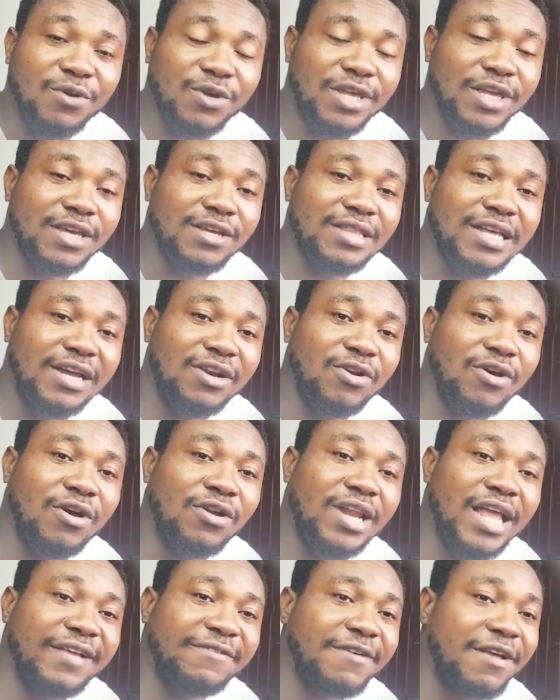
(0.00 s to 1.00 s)
Okay, they're
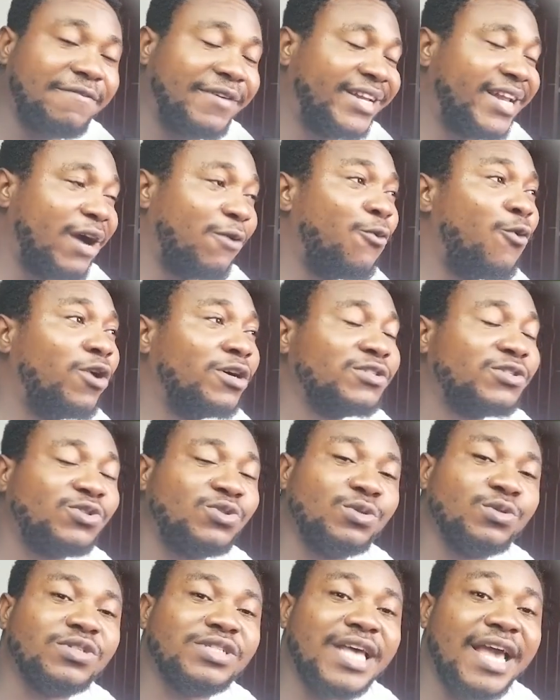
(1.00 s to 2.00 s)
unlike Fiverr that
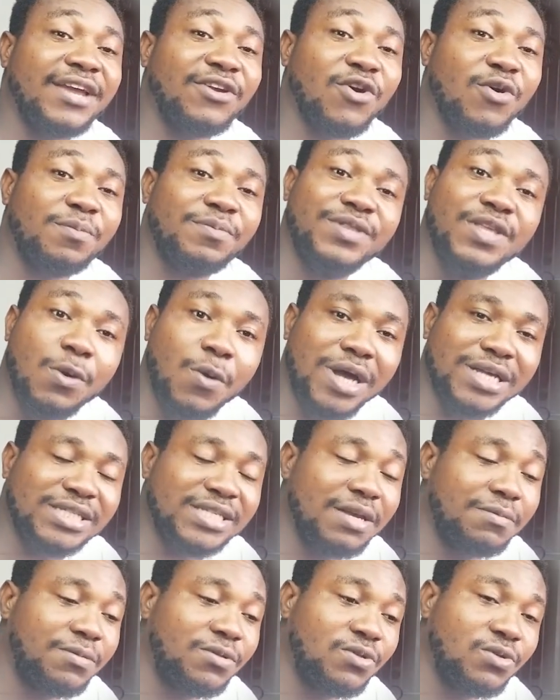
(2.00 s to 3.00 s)
once you sign up, they will
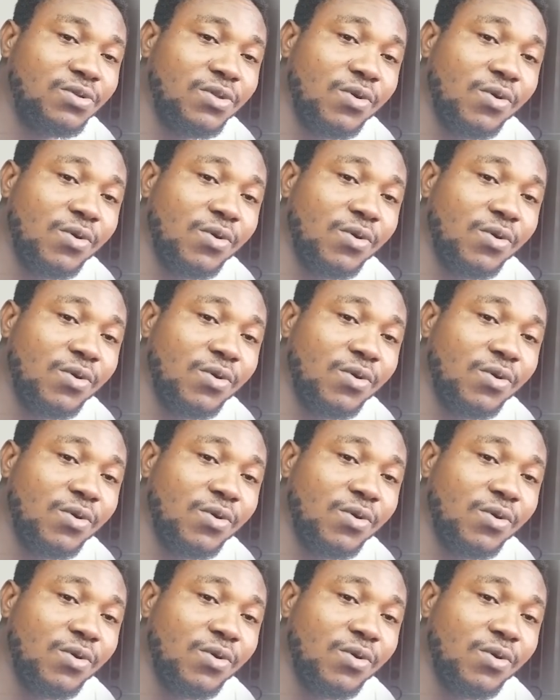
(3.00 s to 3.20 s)
accept you.